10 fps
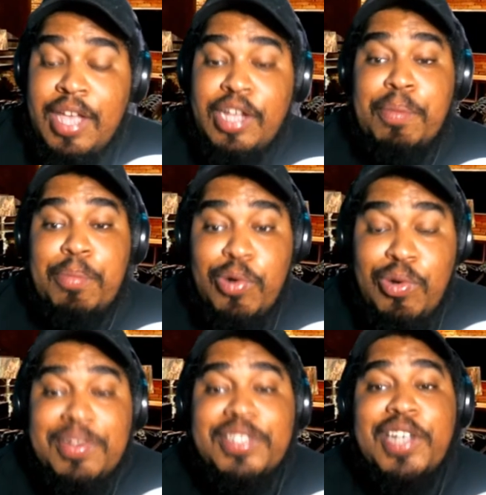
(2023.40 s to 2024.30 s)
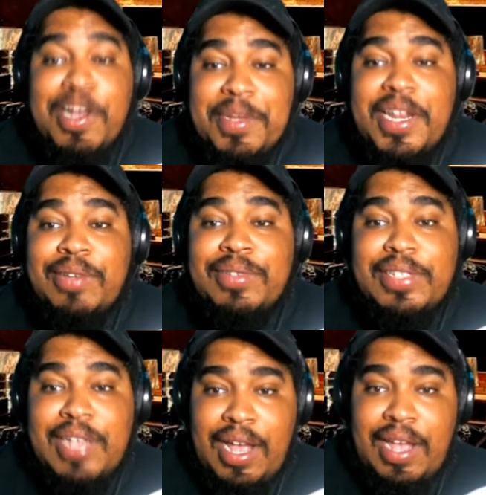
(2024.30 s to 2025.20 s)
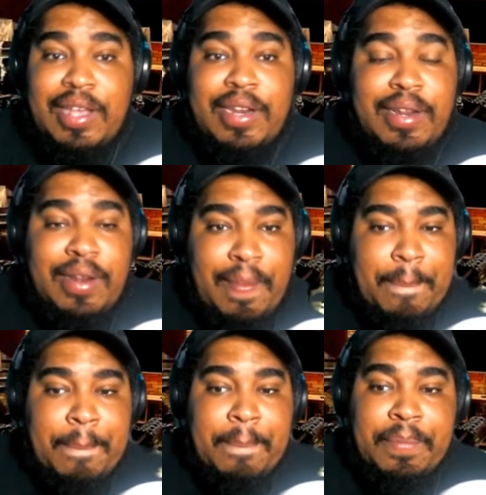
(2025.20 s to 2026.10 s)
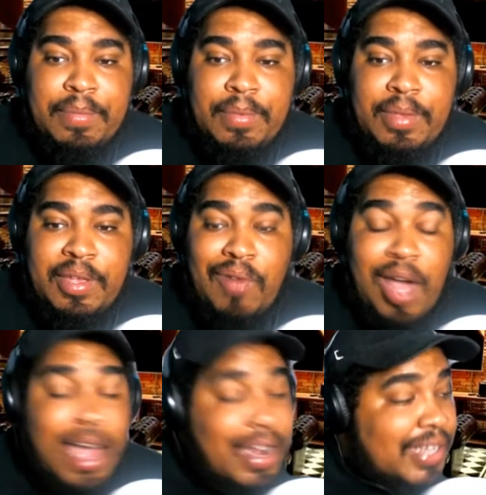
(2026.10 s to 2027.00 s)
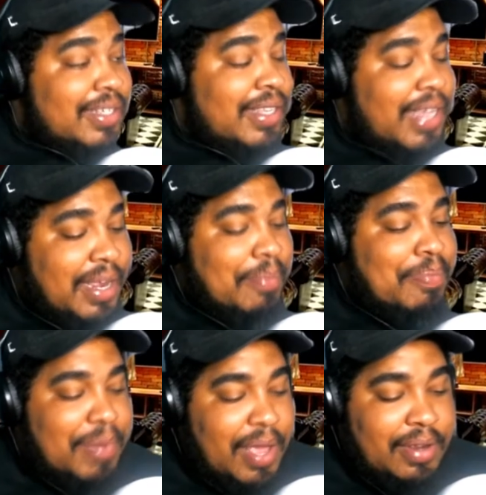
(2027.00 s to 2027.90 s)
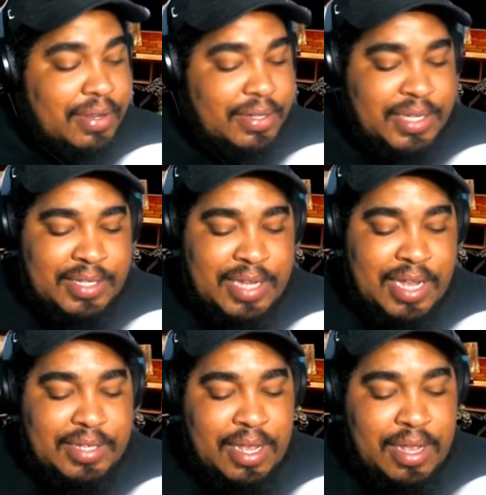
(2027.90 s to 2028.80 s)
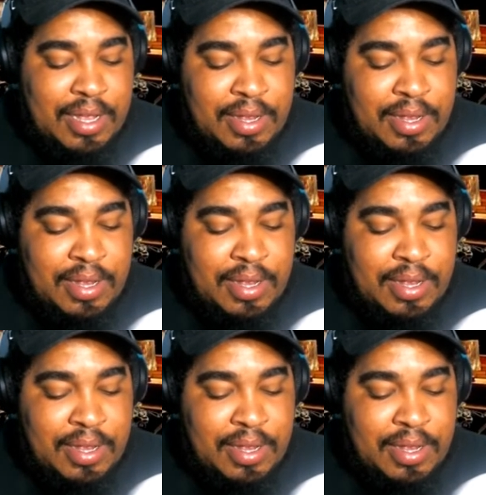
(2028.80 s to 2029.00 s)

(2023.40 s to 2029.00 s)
Kaboom is coming outside. Ryder is getting better, says Tata.